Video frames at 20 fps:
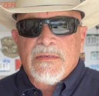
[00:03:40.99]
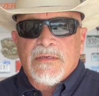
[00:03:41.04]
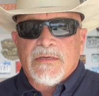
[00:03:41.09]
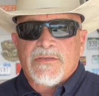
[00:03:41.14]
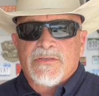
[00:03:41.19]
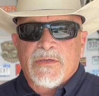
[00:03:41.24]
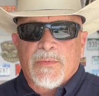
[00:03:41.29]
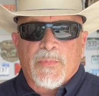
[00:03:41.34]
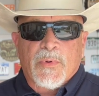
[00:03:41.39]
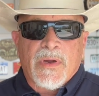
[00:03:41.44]

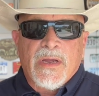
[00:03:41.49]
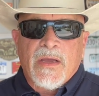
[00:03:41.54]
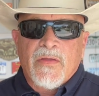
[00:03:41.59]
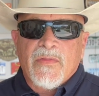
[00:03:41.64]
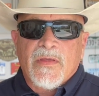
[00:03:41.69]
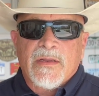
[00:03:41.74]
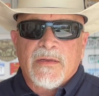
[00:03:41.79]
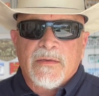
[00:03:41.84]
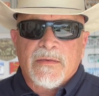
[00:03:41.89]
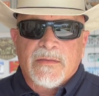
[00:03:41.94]
It's a brand
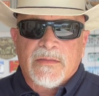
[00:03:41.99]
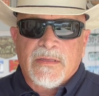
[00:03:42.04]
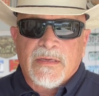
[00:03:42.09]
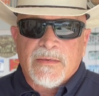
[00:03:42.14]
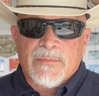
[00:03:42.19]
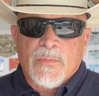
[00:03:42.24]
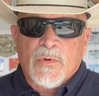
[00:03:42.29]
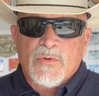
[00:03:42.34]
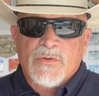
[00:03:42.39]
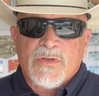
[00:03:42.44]
that
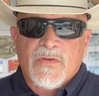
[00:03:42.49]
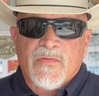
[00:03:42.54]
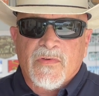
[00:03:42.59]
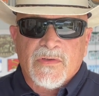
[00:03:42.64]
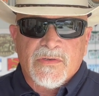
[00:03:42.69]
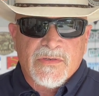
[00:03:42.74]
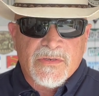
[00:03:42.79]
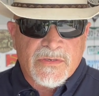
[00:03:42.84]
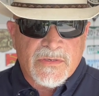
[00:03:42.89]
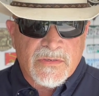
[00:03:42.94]
most of
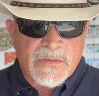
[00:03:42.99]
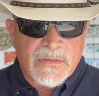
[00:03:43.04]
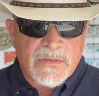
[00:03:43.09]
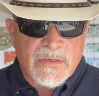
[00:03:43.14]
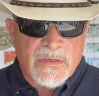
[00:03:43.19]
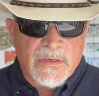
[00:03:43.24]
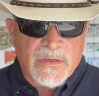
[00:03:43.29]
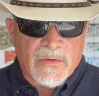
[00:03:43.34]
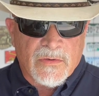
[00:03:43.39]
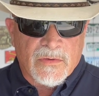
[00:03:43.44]
us,
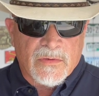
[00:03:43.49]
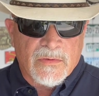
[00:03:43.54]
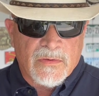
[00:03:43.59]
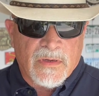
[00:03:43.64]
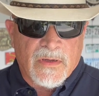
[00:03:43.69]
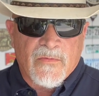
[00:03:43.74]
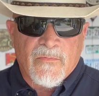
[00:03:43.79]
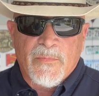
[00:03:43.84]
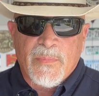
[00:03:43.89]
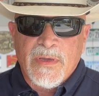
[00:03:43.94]
you know,
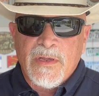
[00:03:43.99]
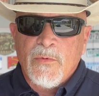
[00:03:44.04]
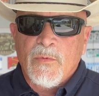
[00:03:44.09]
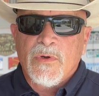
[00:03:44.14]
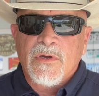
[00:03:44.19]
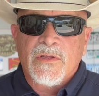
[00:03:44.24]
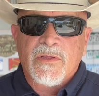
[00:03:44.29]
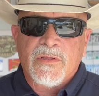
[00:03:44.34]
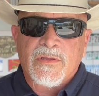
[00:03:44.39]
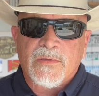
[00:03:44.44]
have been
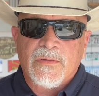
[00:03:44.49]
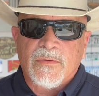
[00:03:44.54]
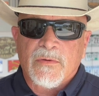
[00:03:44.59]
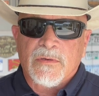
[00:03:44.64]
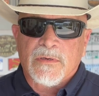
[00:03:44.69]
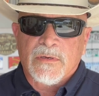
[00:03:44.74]
with.